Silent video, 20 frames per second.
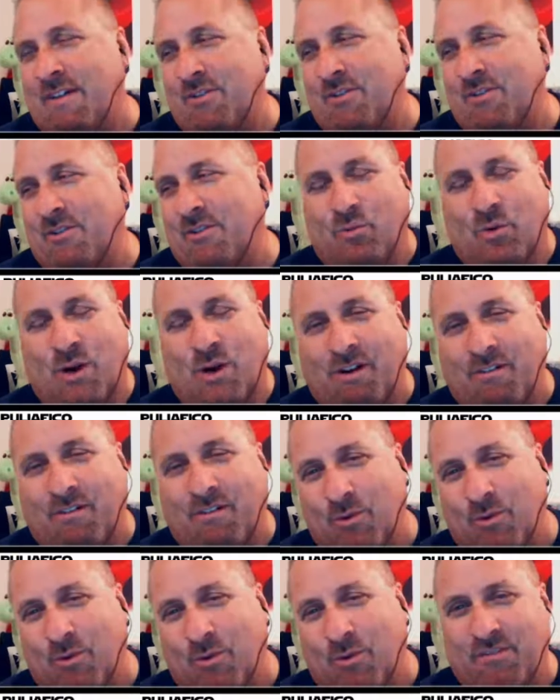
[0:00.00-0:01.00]
11 or
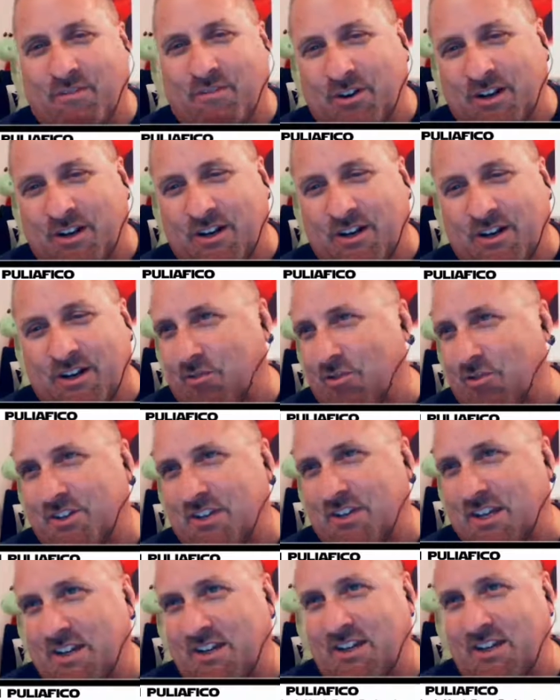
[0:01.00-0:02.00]
12 or whatever,
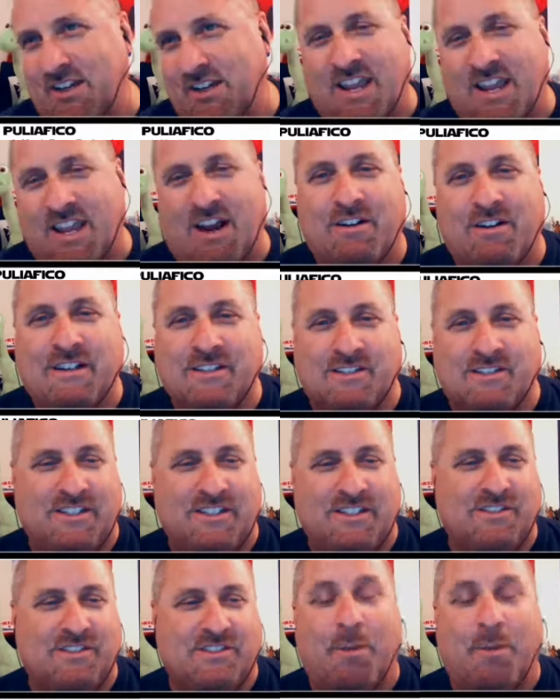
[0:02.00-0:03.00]
and 13. He
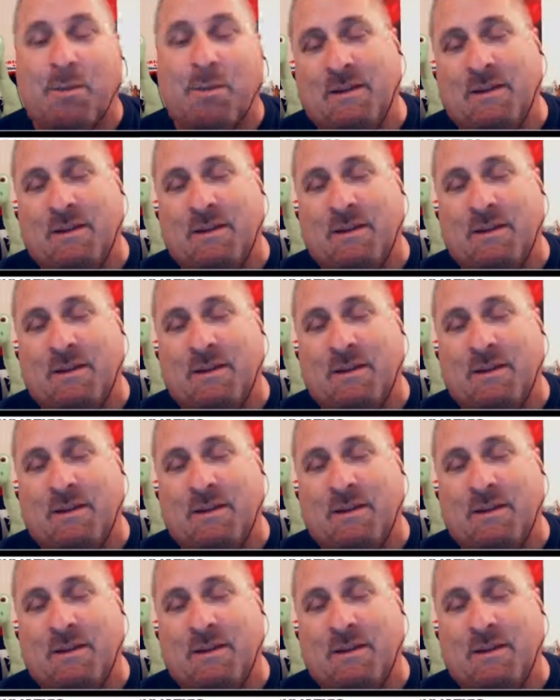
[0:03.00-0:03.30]
carries scenes all